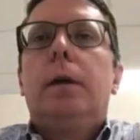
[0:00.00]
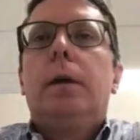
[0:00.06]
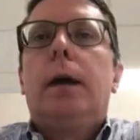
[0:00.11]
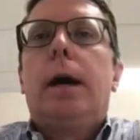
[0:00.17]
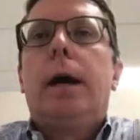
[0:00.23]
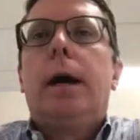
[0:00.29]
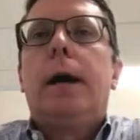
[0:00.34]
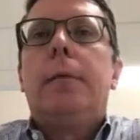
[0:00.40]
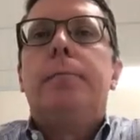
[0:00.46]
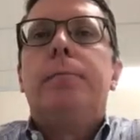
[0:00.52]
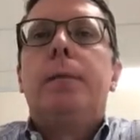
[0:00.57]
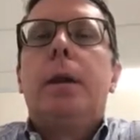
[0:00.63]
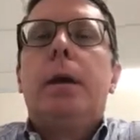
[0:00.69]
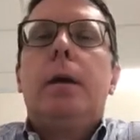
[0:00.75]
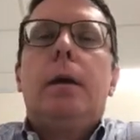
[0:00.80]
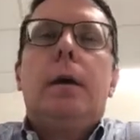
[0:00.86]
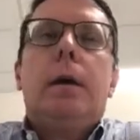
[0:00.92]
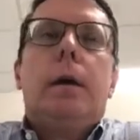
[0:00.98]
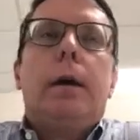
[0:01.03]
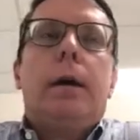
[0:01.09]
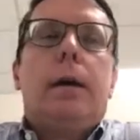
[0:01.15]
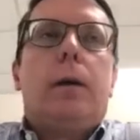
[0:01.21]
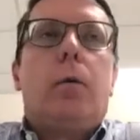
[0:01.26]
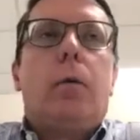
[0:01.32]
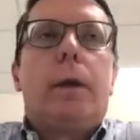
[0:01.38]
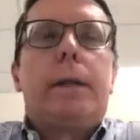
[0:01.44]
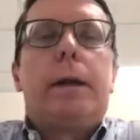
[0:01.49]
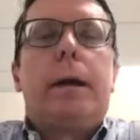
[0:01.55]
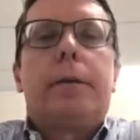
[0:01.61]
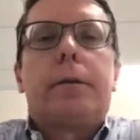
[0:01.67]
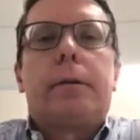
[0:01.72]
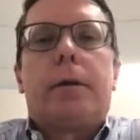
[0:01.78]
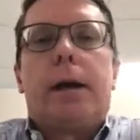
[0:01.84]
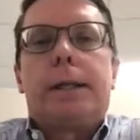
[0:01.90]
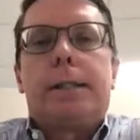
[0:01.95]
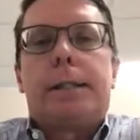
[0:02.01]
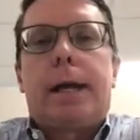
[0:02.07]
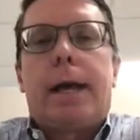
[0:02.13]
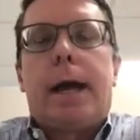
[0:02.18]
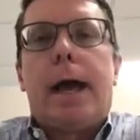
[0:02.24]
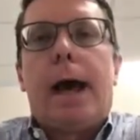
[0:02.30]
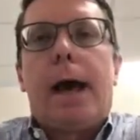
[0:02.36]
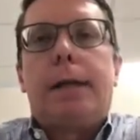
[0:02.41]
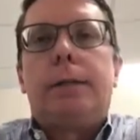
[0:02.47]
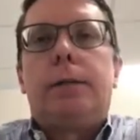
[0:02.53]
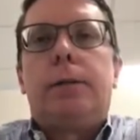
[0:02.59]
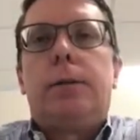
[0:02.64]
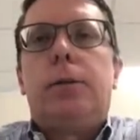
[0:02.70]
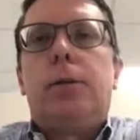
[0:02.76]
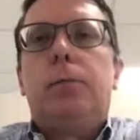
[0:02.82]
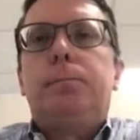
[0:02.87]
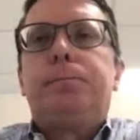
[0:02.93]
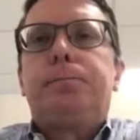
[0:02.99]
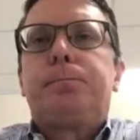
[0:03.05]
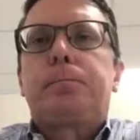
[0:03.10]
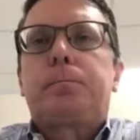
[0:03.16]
One of the other thoughts that I had too